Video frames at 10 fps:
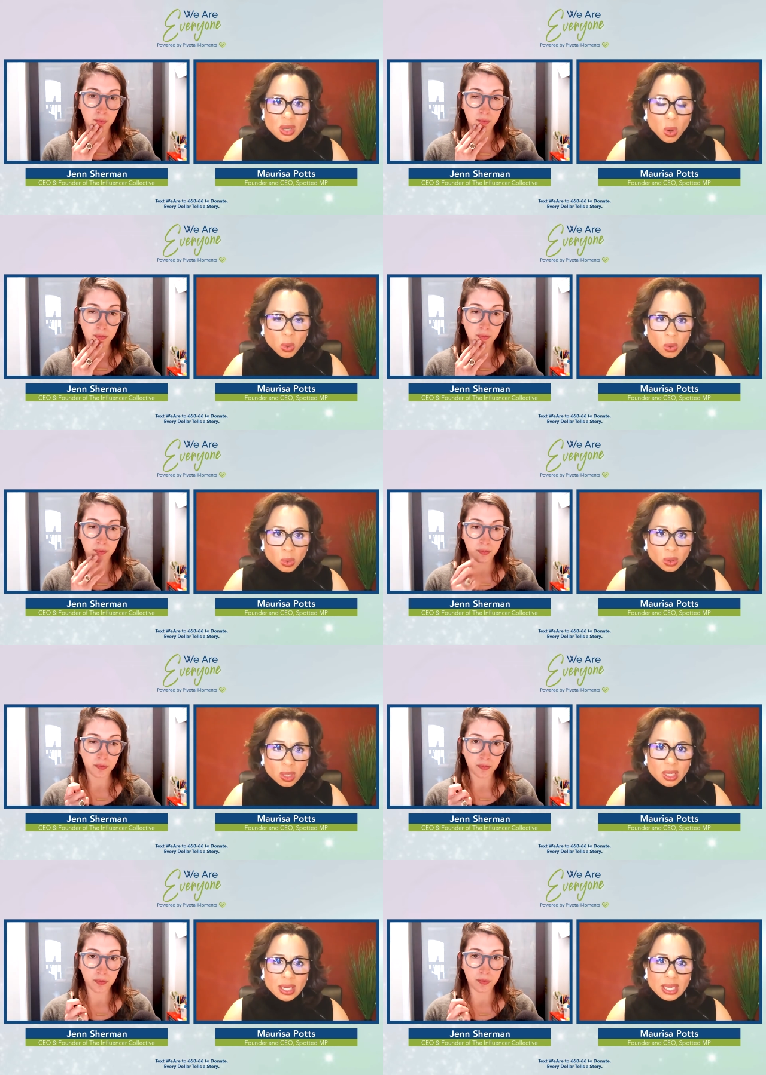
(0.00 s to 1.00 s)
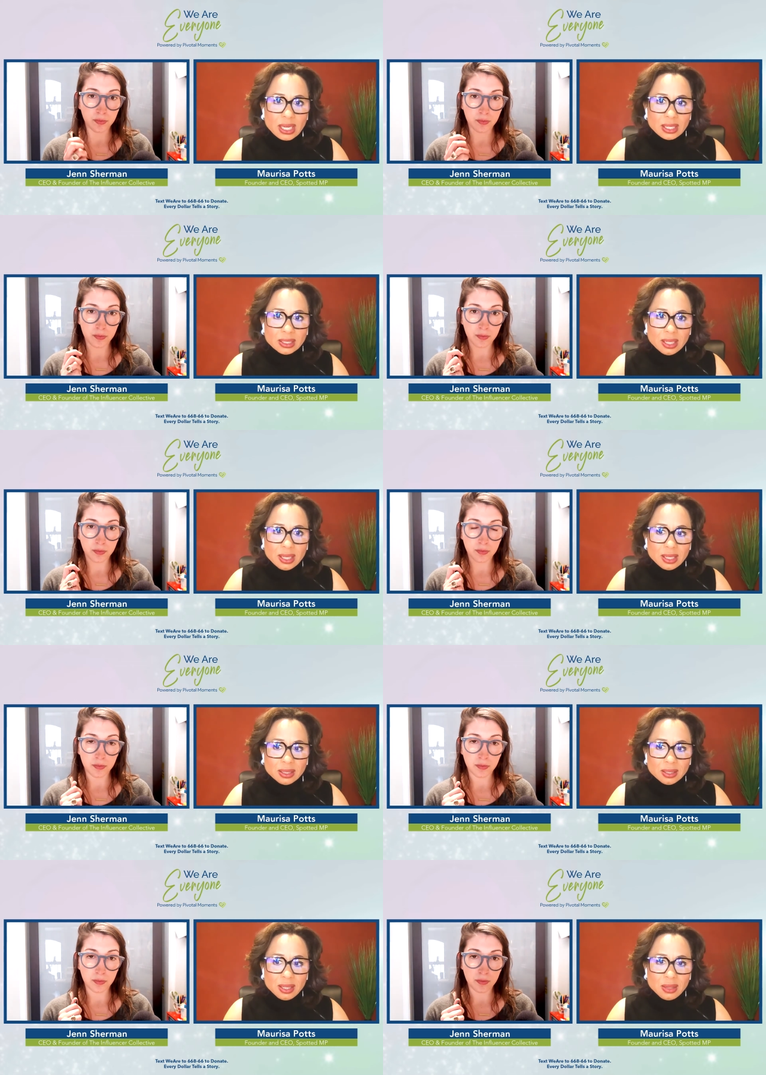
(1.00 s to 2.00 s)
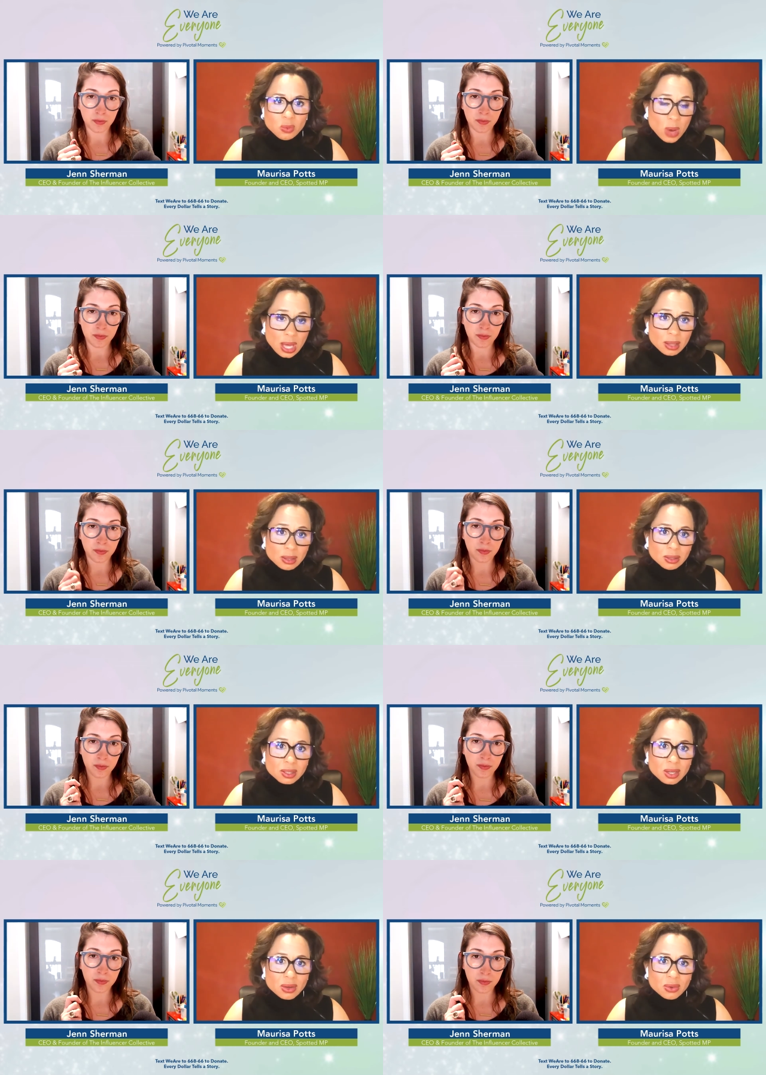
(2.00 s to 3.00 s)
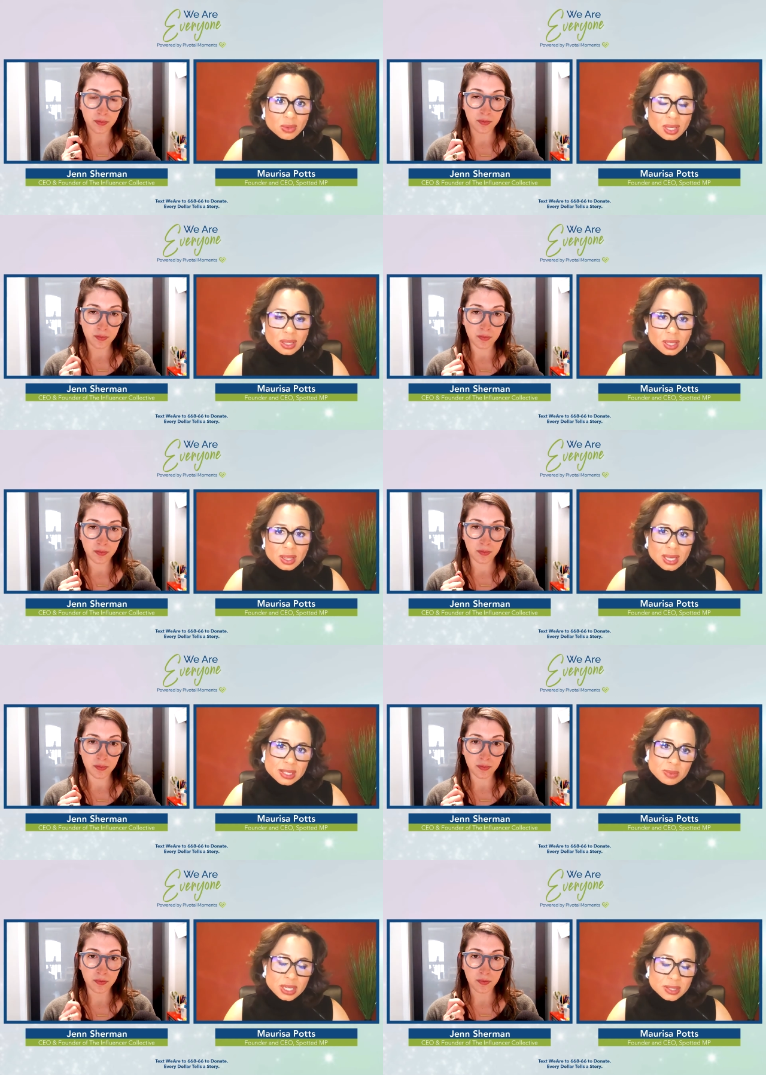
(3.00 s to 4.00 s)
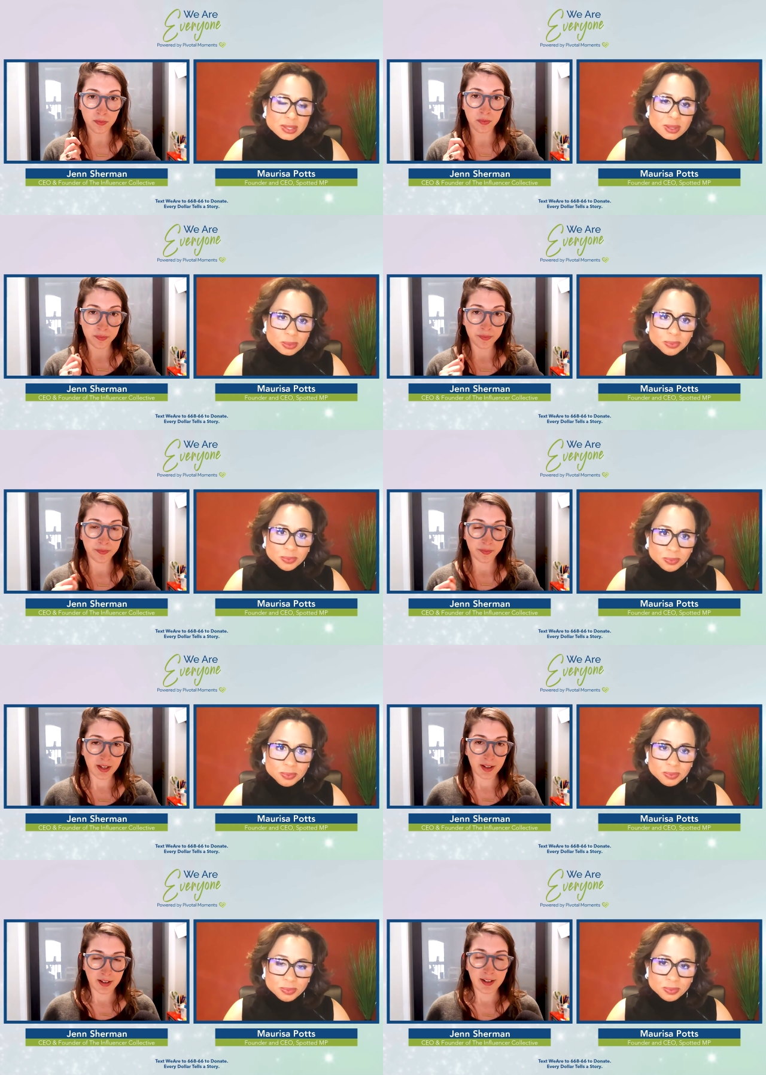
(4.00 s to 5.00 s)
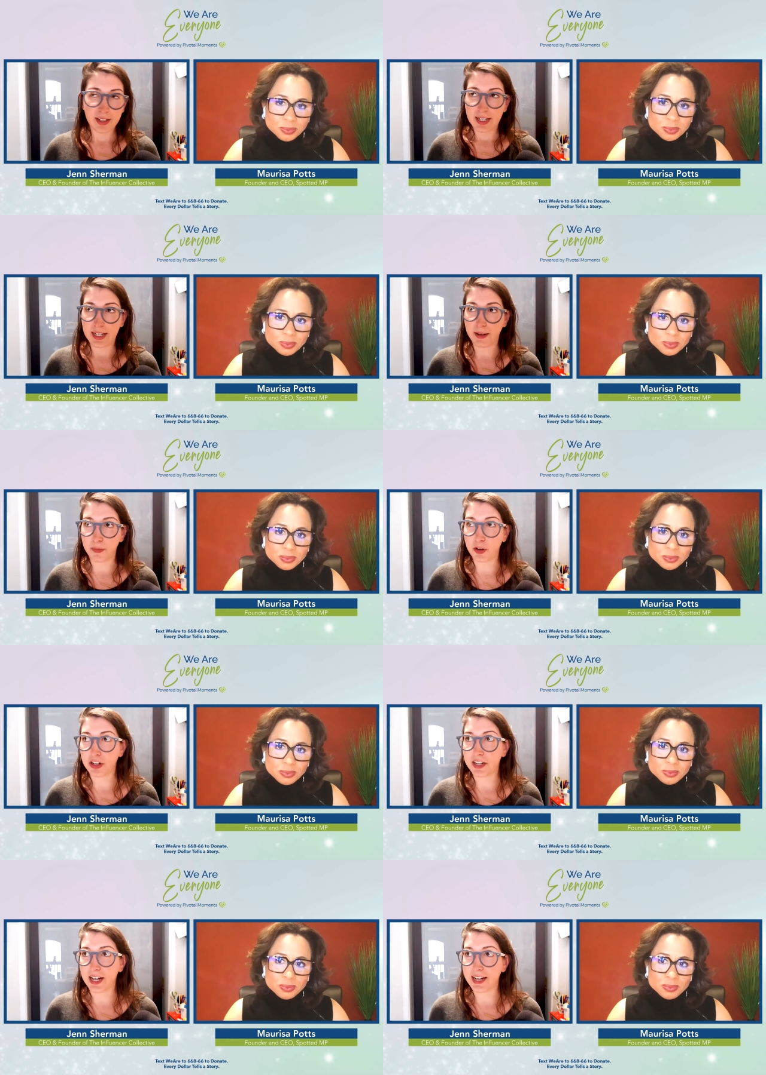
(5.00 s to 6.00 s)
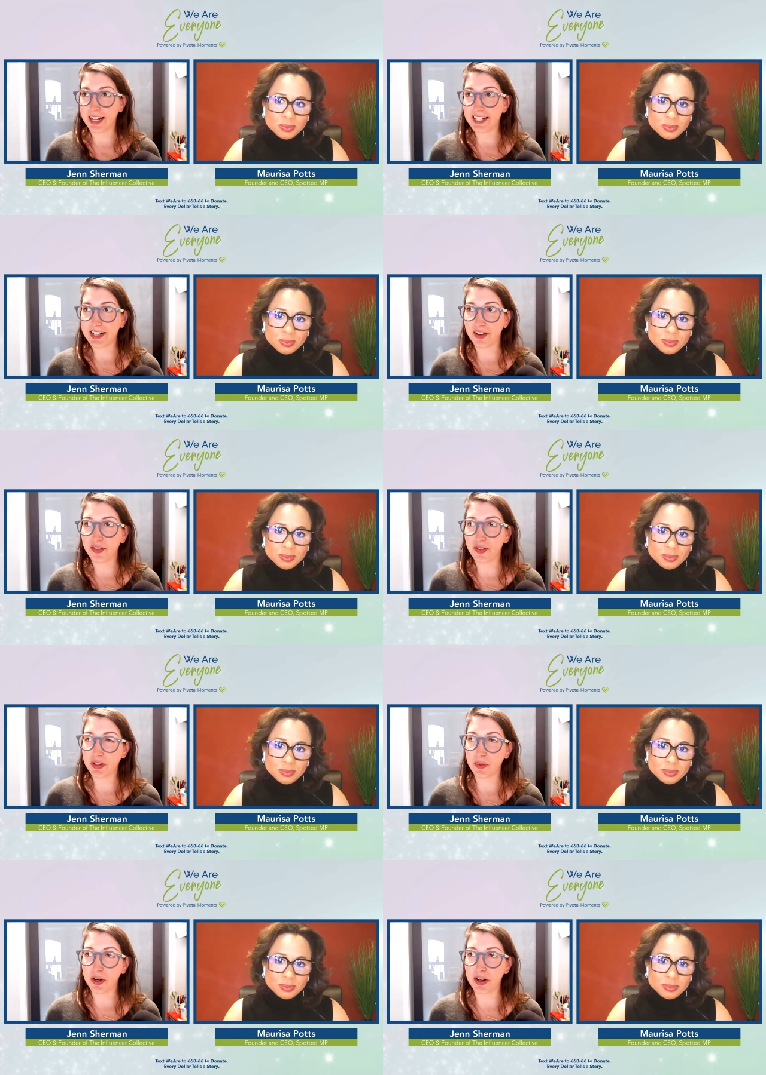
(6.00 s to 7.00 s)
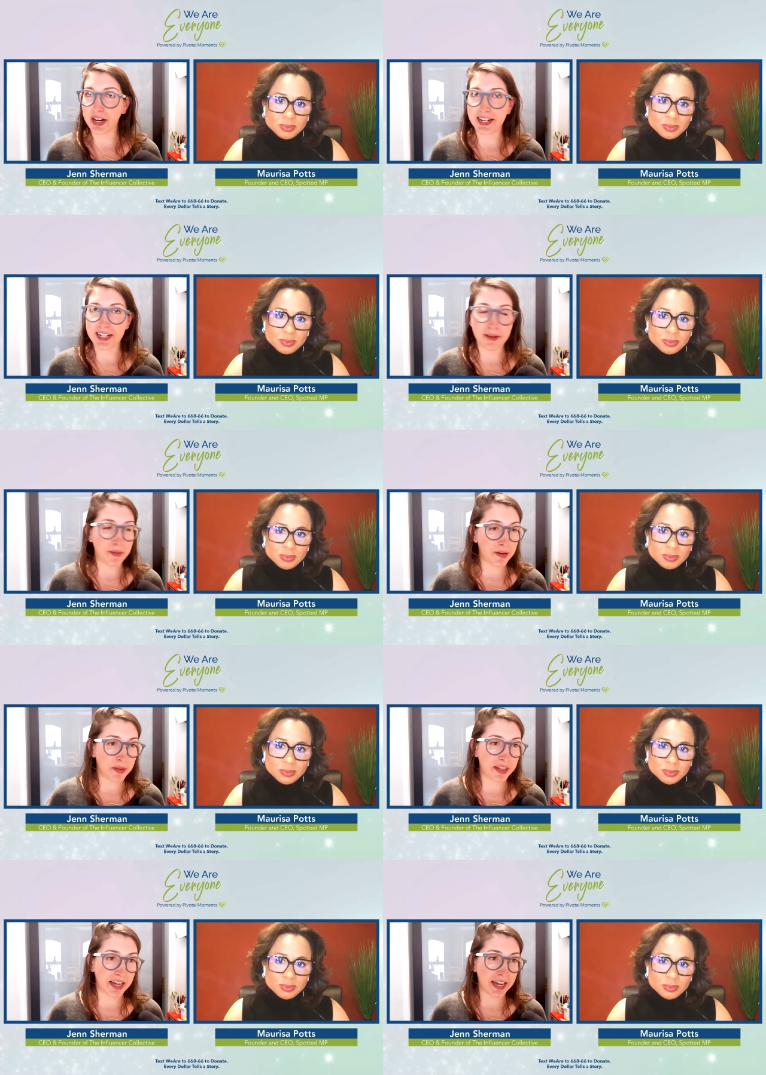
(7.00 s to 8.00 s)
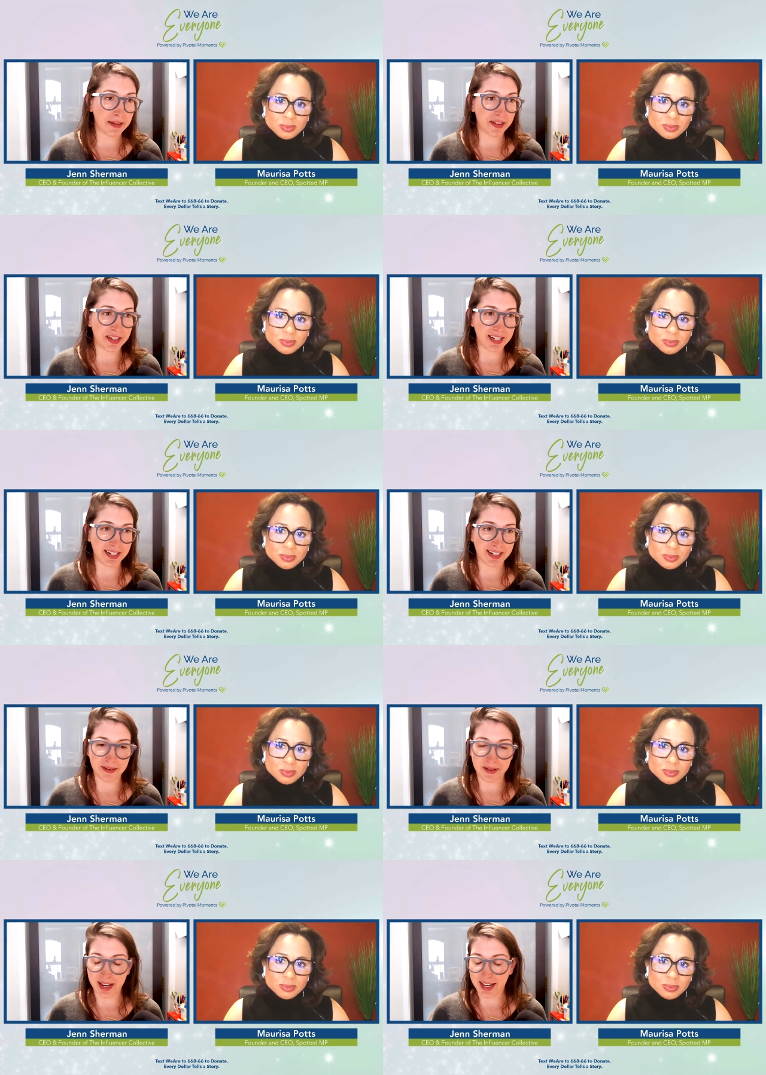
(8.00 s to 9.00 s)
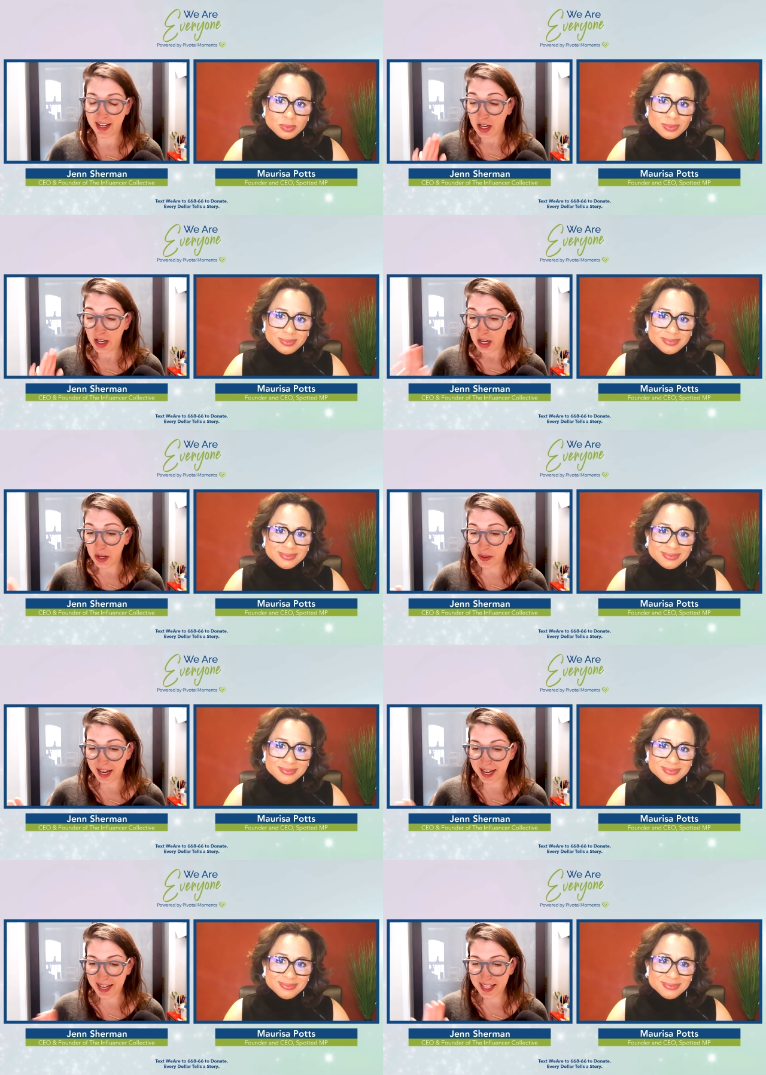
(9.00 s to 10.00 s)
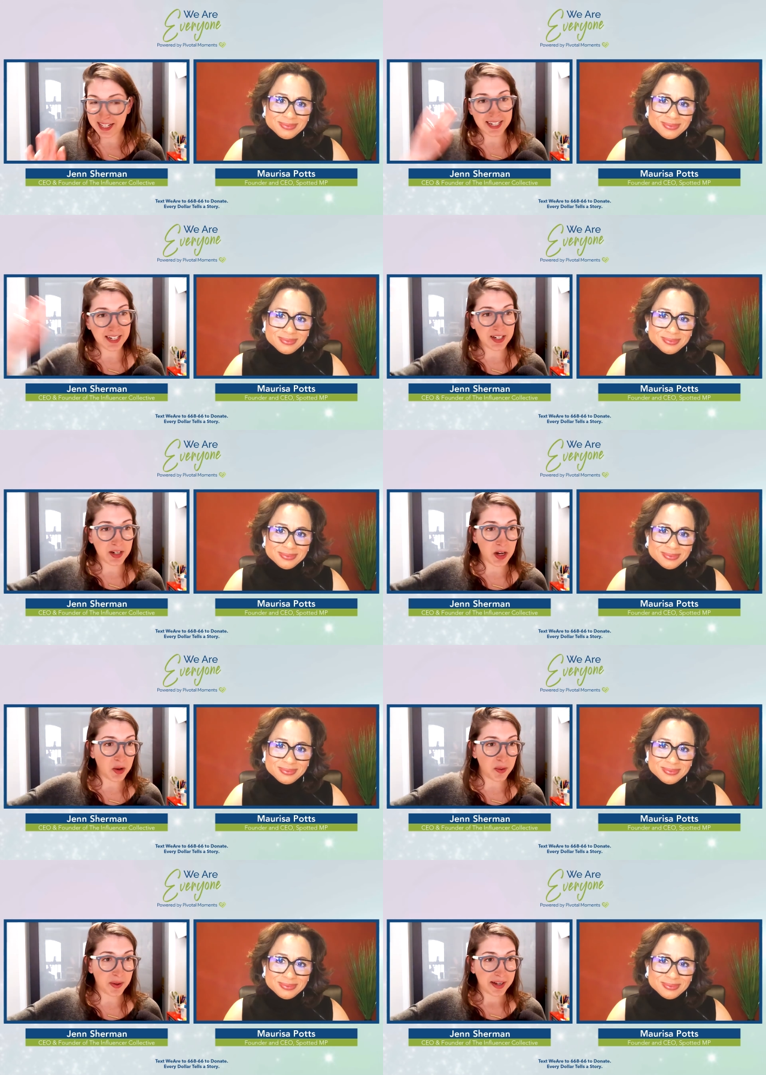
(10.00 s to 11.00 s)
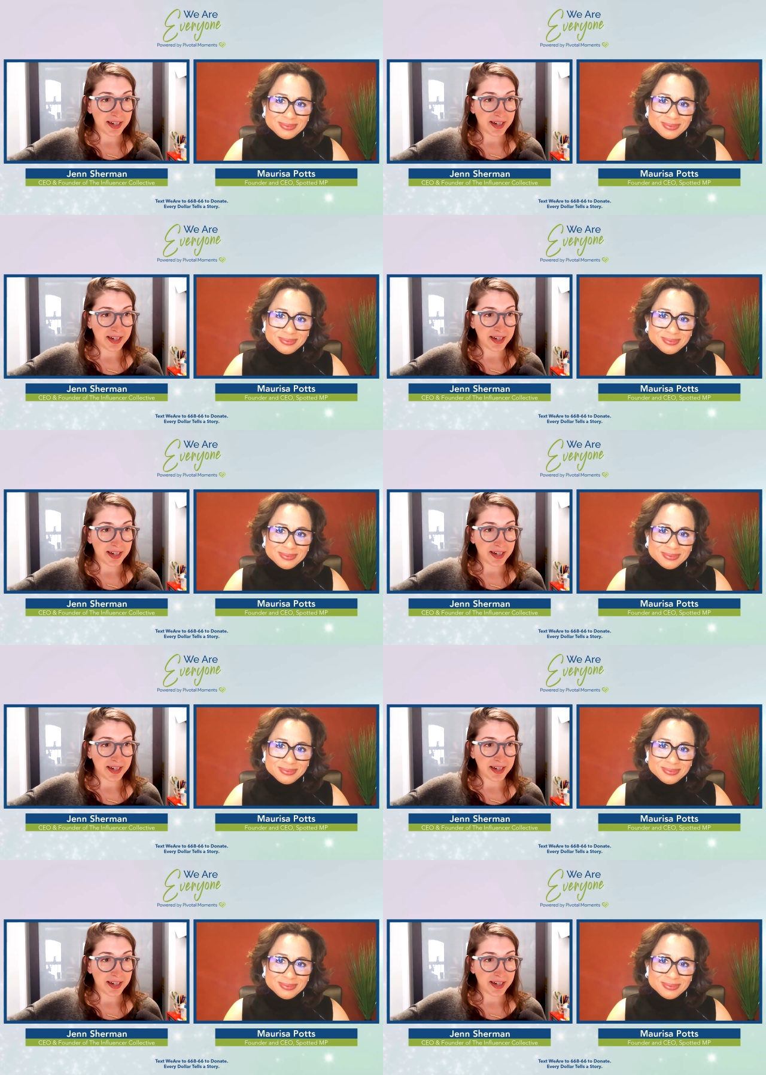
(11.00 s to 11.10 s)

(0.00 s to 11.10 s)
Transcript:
Speaker 1: whole and, and, and well, you know, in, in that space. So.
Speaker 2: Yep. You just, that, that stuff, that's where it adds up. I've been thinking about this as I'm like, okay, this needs to go